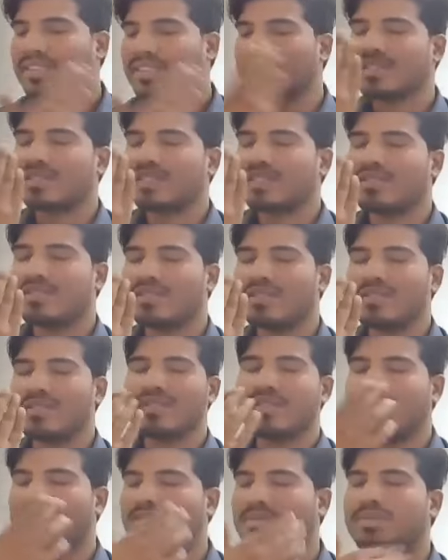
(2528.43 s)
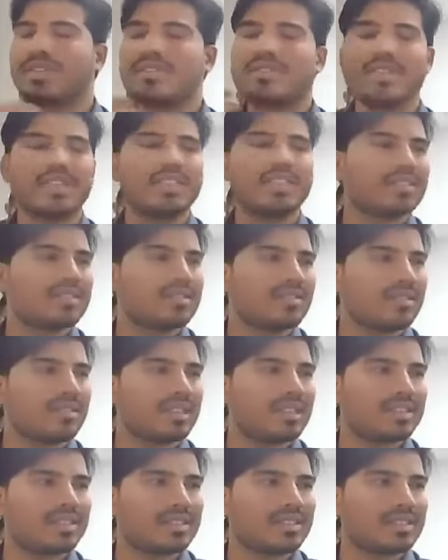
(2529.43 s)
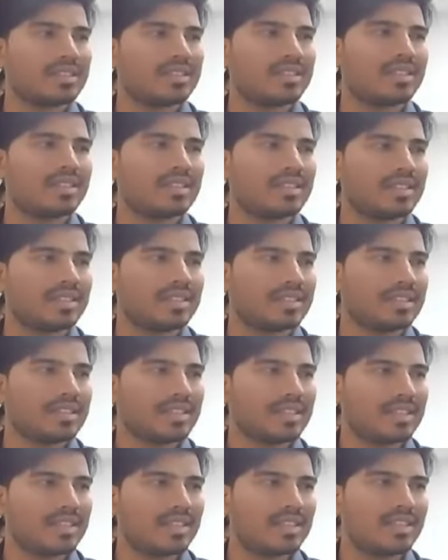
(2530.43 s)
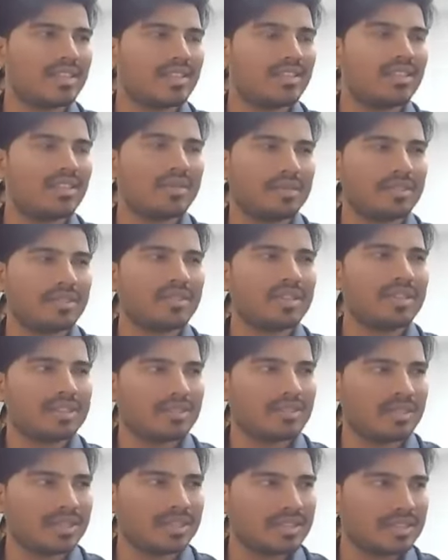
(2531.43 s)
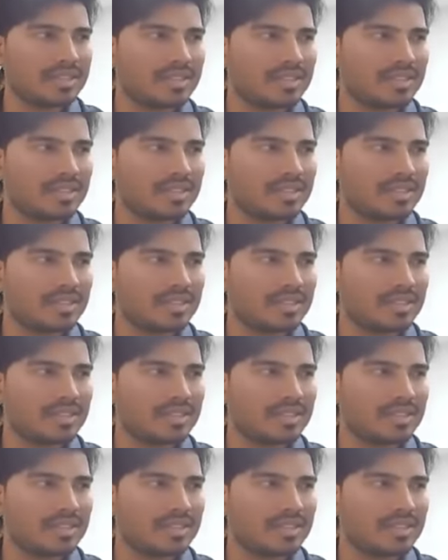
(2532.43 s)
sir, orbicularis oris, orbicularis oris.